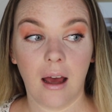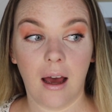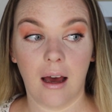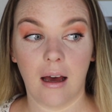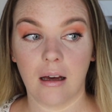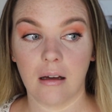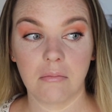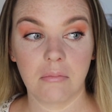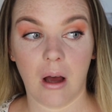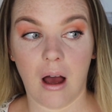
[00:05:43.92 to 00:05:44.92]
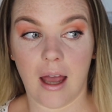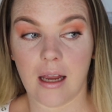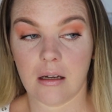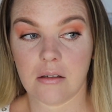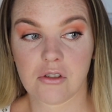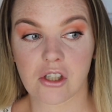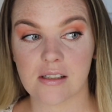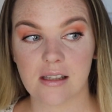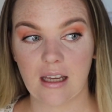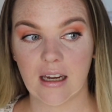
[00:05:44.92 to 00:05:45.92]
Uh, I
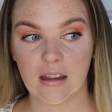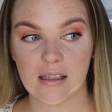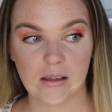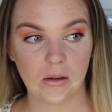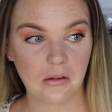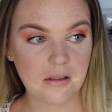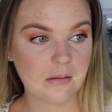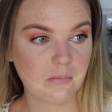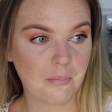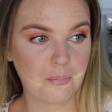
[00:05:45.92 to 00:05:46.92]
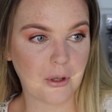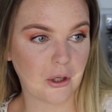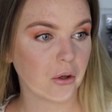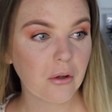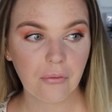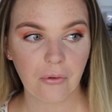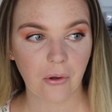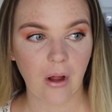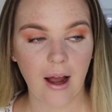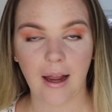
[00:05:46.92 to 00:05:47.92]
just think this looks
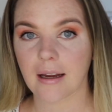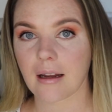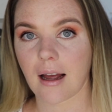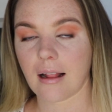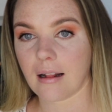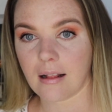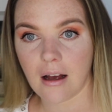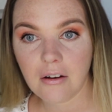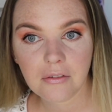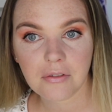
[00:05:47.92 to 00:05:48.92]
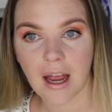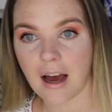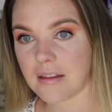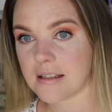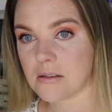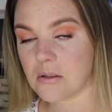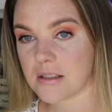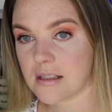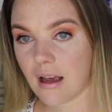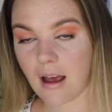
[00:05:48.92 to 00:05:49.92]
beautiful. I, I love how this
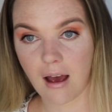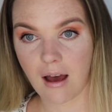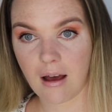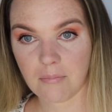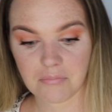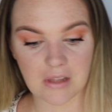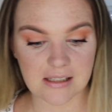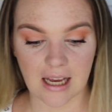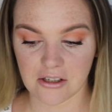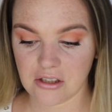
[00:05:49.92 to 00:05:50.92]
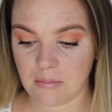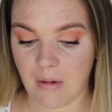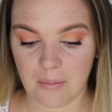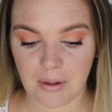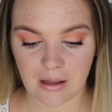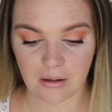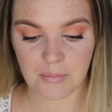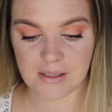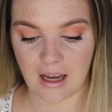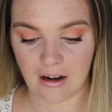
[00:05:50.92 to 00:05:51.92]
looks this actually might be the
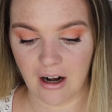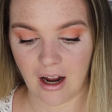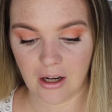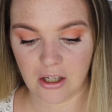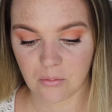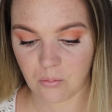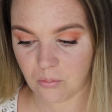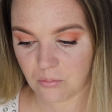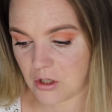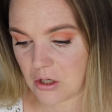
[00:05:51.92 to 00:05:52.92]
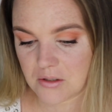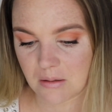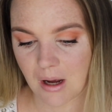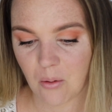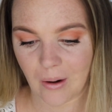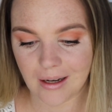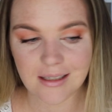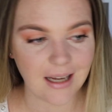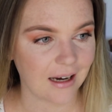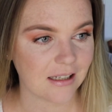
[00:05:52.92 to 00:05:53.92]
mascara I use on my
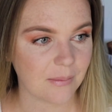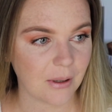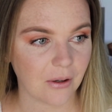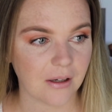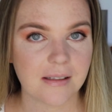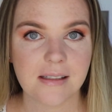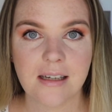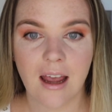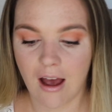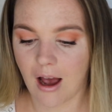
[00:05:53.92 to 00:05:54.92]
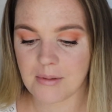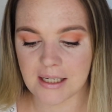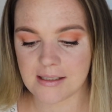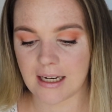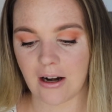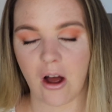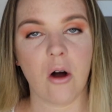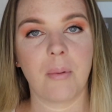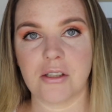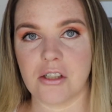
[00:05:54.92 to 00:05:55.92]
wedding day, to be honest. I'm testing out a
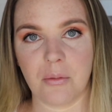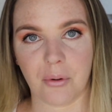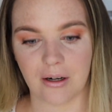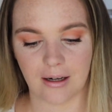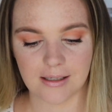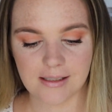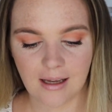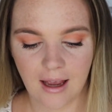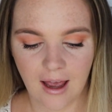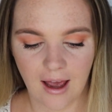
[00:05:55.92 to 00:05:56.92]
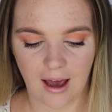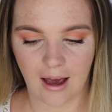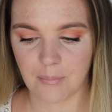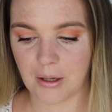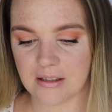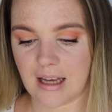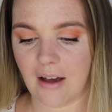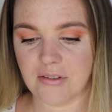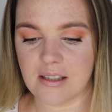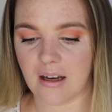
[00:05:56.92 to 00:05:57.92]
whole bunch of new products uh, because I
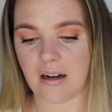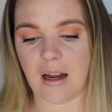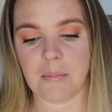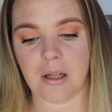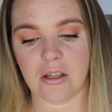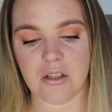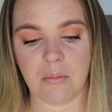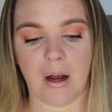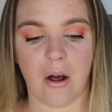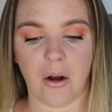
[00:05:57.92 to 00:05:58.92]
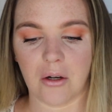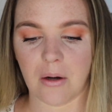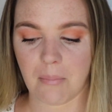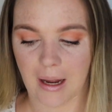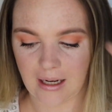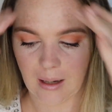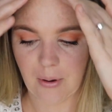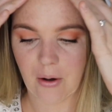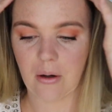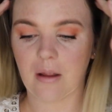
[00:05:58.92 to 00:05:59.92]
have decided I'm going to do my own
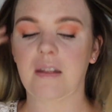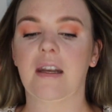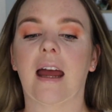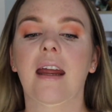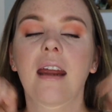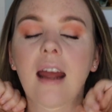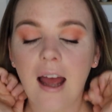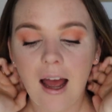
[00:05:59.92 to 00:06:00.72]
makeup on the day.